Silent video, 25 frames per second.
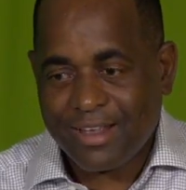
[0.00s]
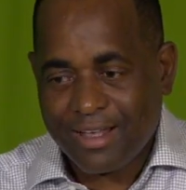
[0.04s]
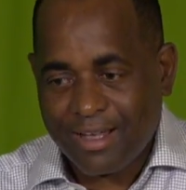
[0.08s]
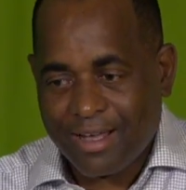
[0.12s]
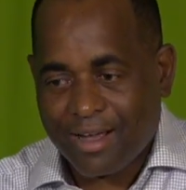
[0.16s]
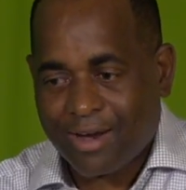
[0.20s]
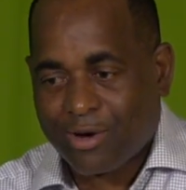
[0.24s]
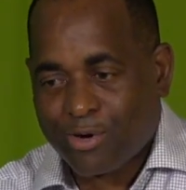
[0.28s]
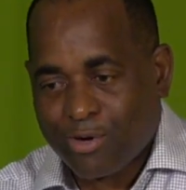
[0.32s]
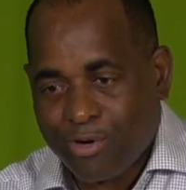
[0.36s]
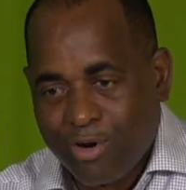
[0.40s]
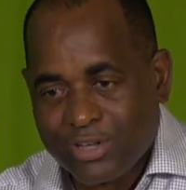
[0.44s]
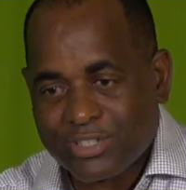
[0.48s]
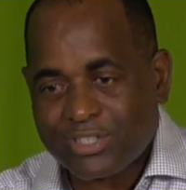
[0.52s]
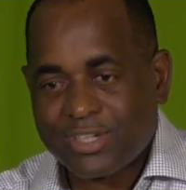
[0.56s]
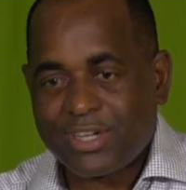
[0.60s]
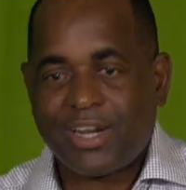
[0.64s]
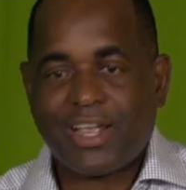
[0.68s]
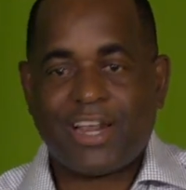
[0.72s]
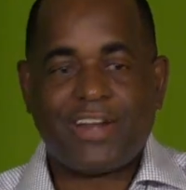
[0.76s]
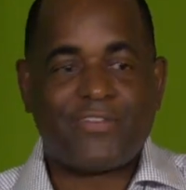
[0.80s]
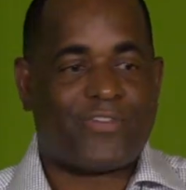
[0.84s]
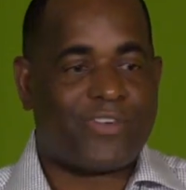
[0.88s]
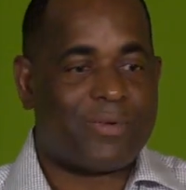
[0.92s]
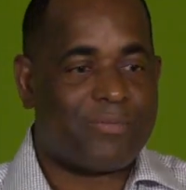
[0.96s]
across the
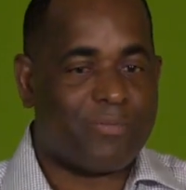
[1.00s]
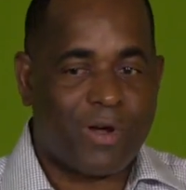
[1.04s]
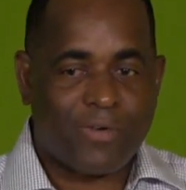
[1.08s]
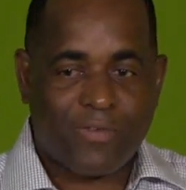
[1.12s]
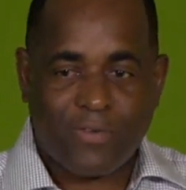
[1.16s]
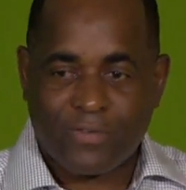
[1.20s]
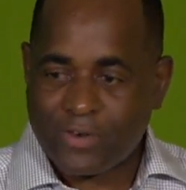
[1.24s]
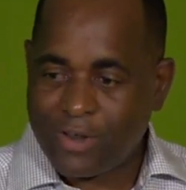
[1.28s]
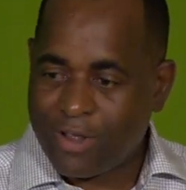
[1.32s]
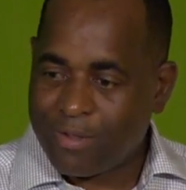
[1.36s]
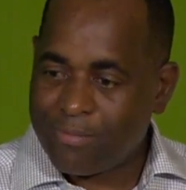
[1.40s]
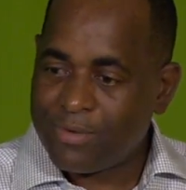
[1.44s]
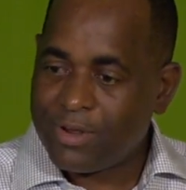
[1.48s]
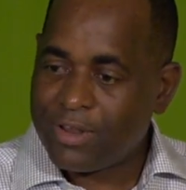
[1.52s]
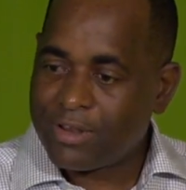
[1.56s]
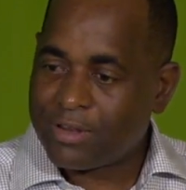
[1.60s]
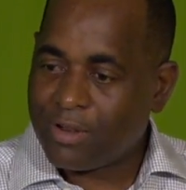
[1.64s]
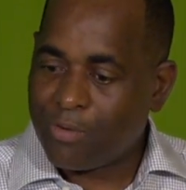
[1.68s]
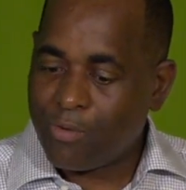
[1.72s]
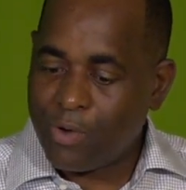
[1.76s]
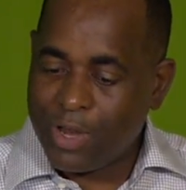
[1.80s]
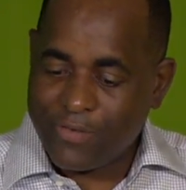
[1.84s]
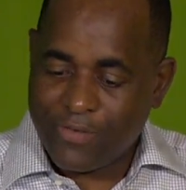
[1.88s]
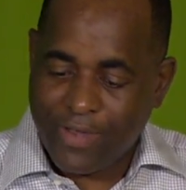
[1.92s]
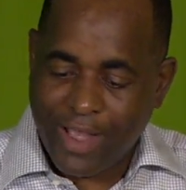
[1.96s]
length and breadth of
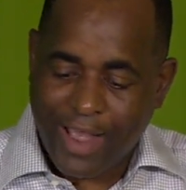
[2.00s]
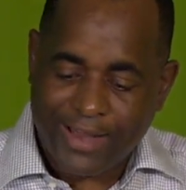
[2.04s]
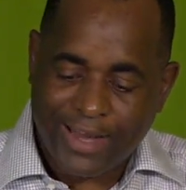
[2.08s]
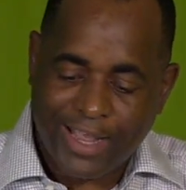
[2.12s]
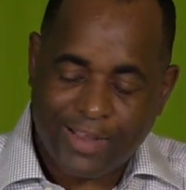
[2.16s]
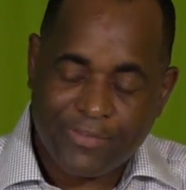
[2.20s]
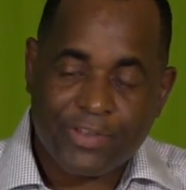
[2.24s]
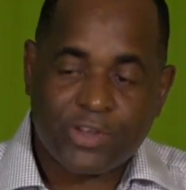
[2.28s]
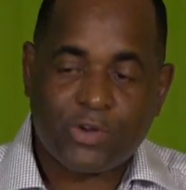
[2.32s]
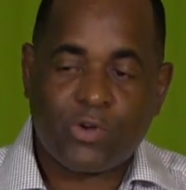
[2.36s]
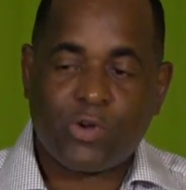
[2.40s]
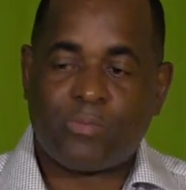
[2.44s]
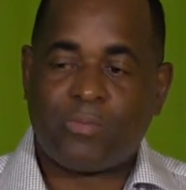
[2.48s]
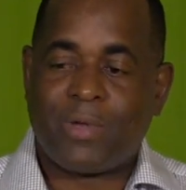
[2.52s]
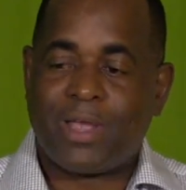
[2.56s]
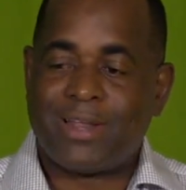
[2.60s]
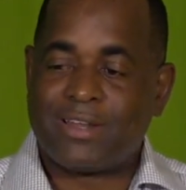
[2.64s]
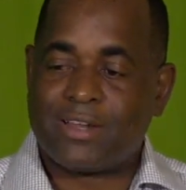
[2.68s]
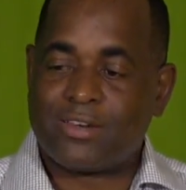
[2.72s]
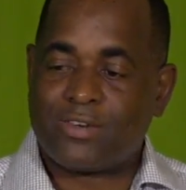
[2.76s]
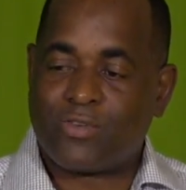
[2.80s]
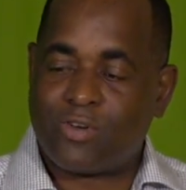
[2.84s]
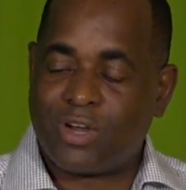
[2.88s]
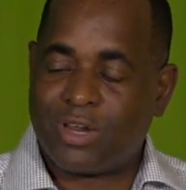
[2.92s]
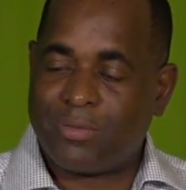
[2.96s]
Dominica. We've had heavy equipment
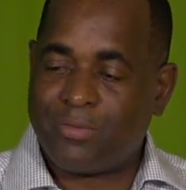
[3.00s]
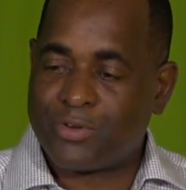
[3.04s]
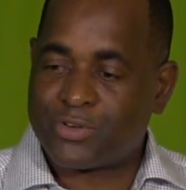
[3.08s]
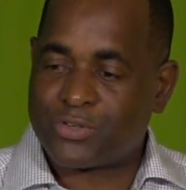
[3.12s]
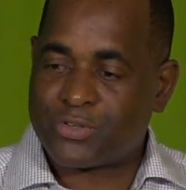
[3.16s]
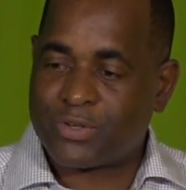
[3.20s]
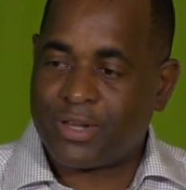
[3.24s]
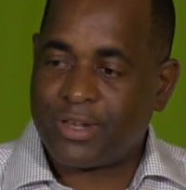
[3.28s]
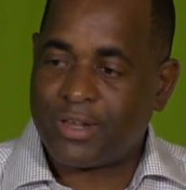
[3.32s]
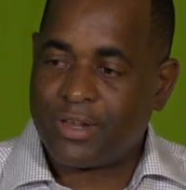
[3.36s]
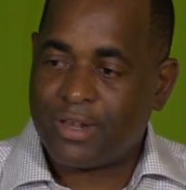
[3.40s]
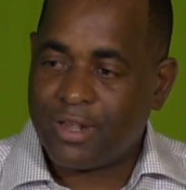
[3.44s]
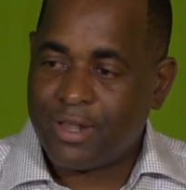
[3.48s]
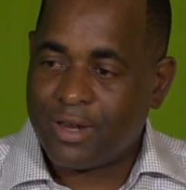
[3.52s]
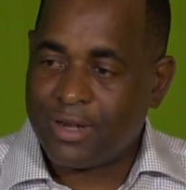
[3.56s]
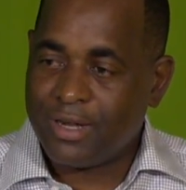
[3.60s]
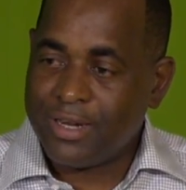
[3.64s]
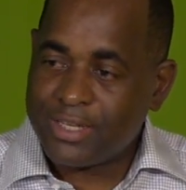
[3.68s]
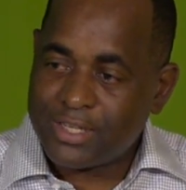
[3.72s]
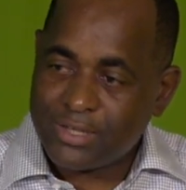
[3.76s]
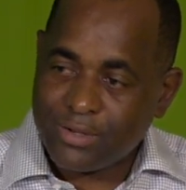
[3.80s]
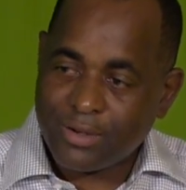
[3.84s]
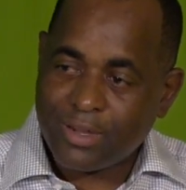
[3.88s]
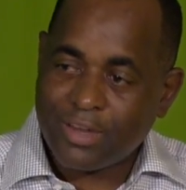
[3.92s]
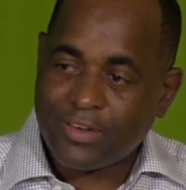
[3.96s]
in Coolibri Street
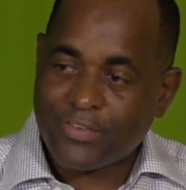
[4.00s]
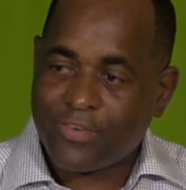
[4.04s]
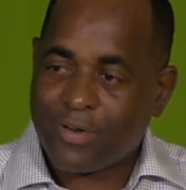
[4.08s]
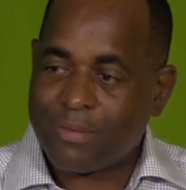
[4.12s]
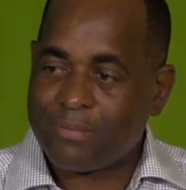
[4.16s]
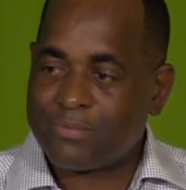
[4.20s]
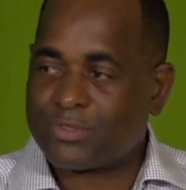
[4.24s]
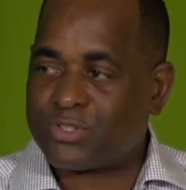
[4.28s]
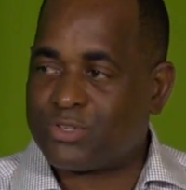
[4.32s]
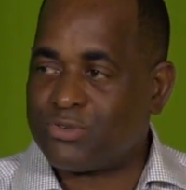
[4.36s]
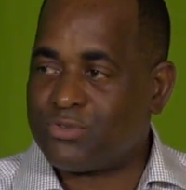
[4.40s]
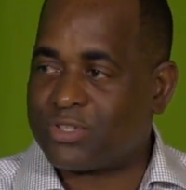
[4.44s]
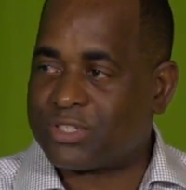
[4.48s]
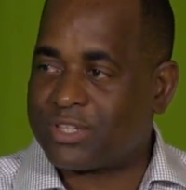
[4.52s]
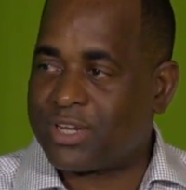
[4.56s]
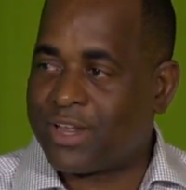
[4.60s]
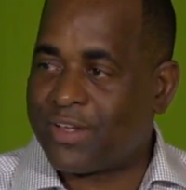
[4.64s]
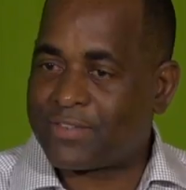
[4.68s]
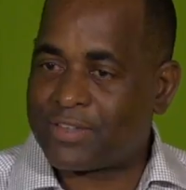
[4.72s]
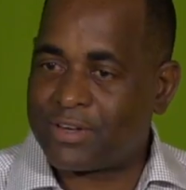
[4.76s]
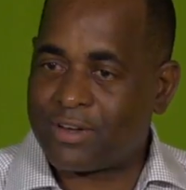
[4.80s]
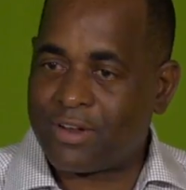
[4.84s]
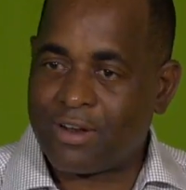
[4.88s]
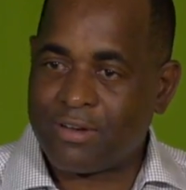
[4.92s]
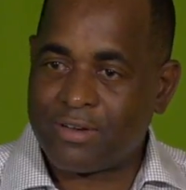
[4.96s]
literally from Tuesday
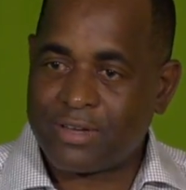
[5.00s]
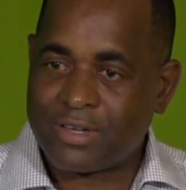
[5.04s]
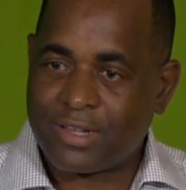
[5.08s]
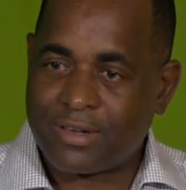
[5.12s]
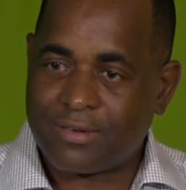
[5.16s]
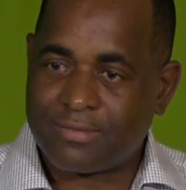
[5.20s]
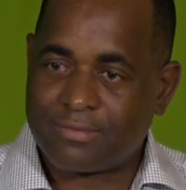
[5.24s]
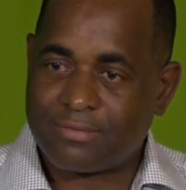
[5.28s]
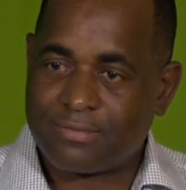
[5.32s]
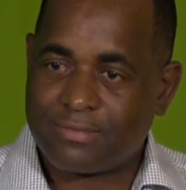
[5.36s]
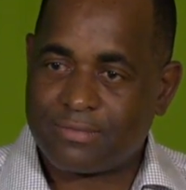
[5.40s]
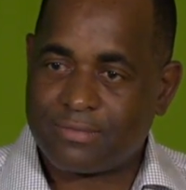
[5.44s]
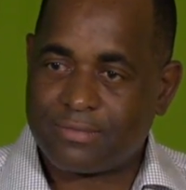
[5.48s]
after the hurricane.